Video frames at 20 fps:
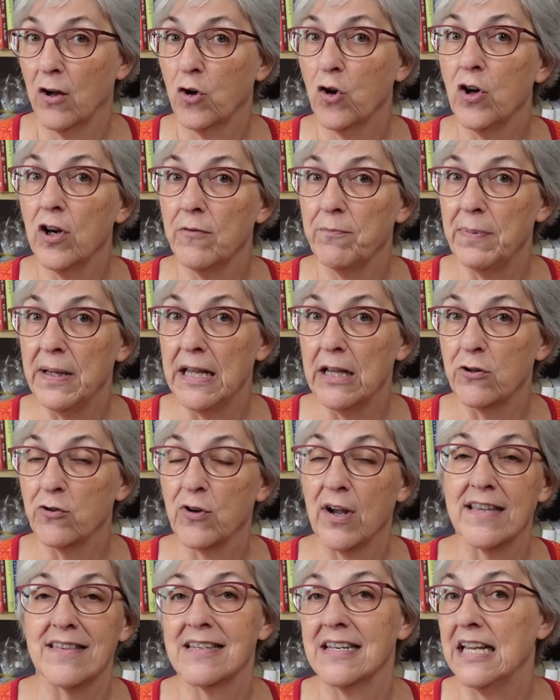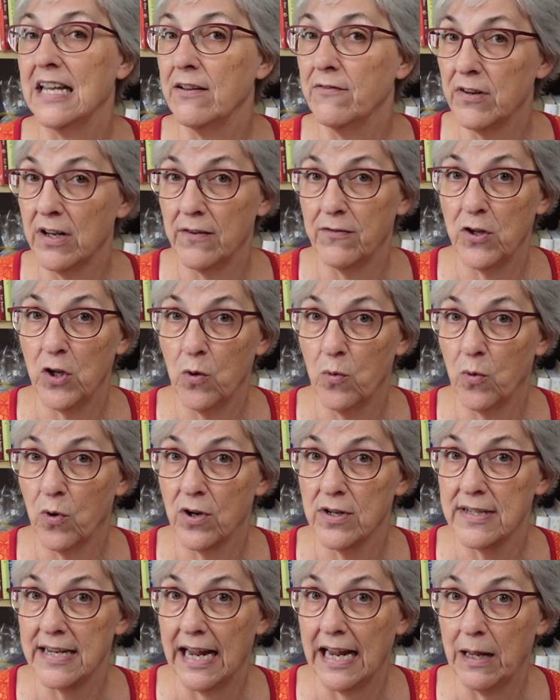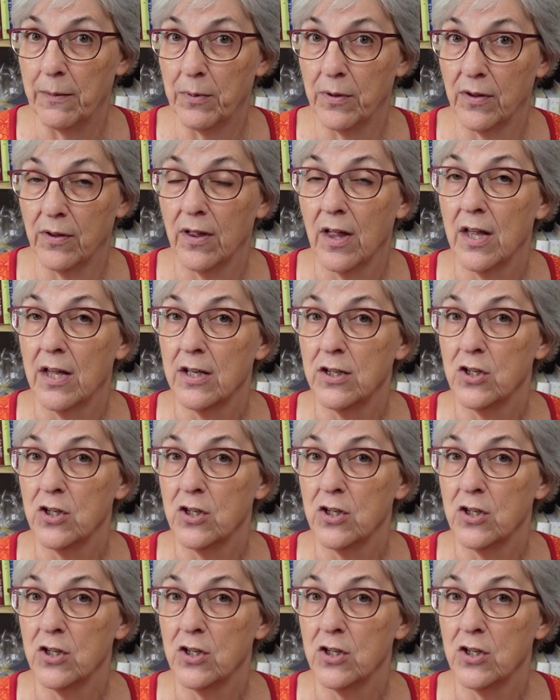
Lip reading: could be addressed even if you weren't able